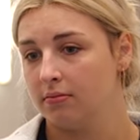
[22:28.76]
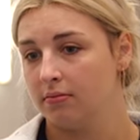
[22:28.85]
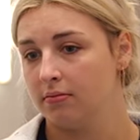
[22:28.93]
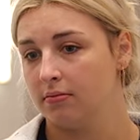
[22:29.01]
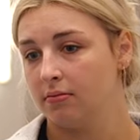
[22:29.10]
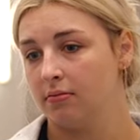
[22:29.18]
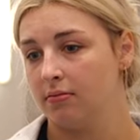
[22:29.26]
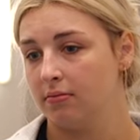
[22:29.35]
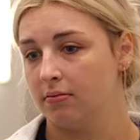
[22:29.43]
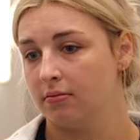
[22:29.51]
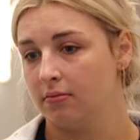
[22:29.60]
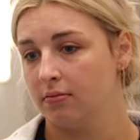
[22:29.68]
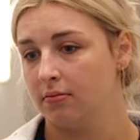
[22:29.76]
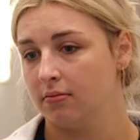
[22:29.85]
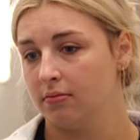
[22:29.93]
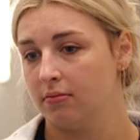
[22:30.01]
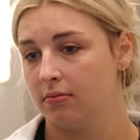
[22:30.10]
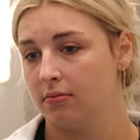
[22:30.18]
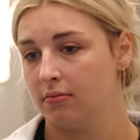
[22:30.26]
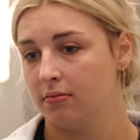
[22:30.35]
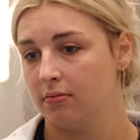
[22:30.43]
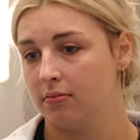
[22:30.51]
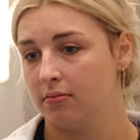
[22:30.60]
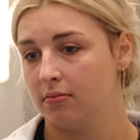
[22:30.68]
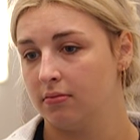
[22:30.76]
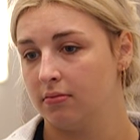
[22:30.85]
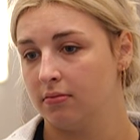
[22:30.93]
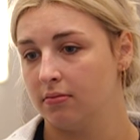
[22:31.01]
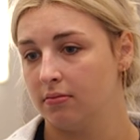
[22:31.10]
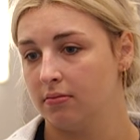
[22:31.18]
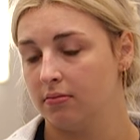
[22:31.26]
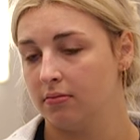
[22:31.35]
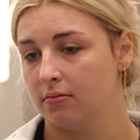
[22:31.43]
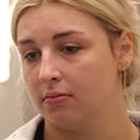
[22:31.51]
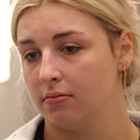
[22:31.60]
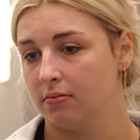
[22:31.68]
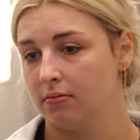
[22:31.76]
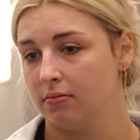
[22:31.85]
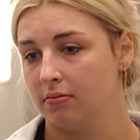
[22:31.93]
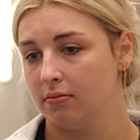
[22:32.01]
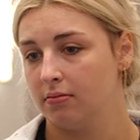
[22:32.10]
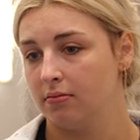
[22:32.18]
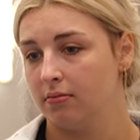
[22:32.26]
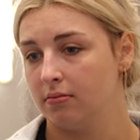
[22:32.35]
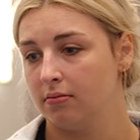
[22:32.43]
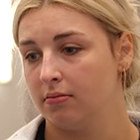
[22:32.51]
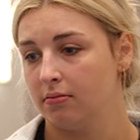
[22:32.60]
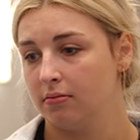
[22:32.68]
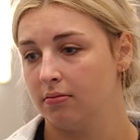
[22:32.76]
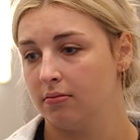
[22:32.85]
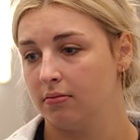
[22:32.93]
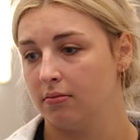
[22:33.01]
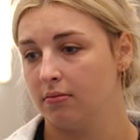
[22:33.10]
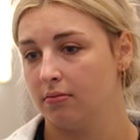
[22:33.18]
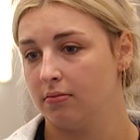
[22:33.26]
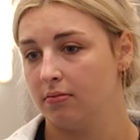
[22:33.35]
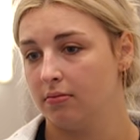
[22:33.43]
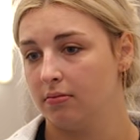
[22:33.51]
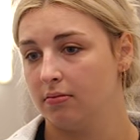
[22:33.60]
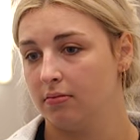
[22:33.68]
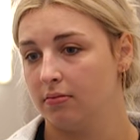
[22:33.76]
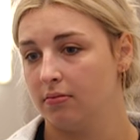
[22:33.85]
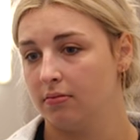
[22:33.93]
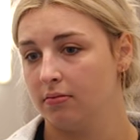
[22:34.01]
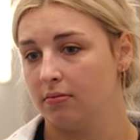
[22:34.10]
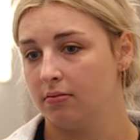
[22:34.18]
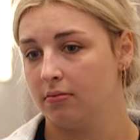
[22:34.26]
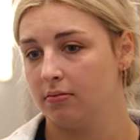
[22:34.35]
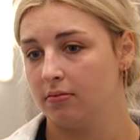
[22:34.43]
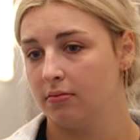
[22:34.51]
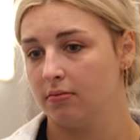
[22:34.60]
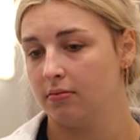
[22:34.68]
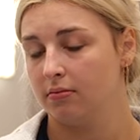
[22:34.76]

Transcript: The person shown says nothing.